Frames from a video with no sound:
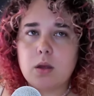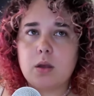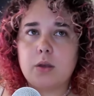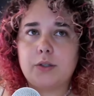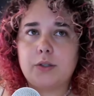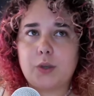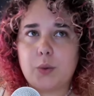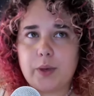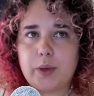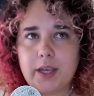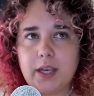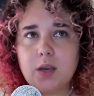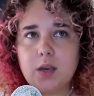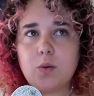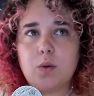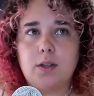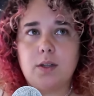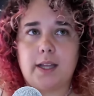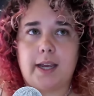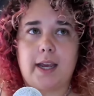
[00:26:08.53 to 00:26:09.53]
So,
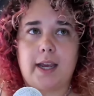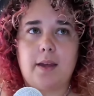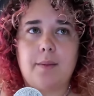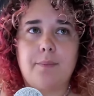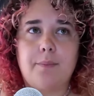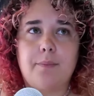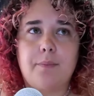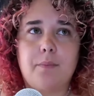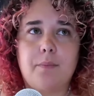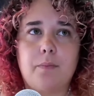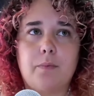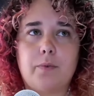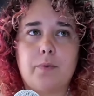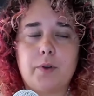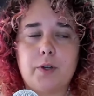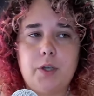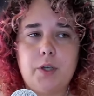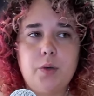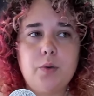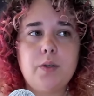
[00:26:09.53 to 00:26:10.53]
equally, for
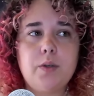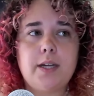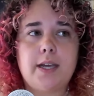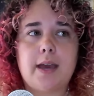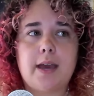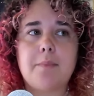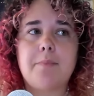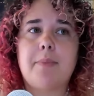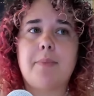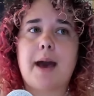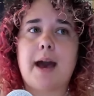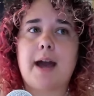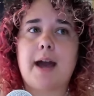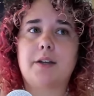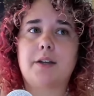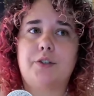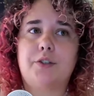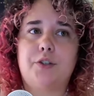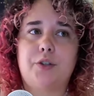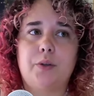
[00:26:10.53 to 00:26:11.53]
you to get
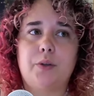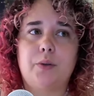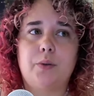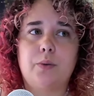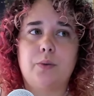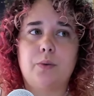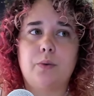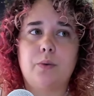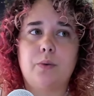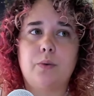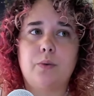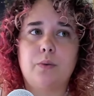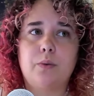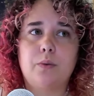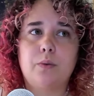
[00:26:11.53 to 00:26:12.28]
back to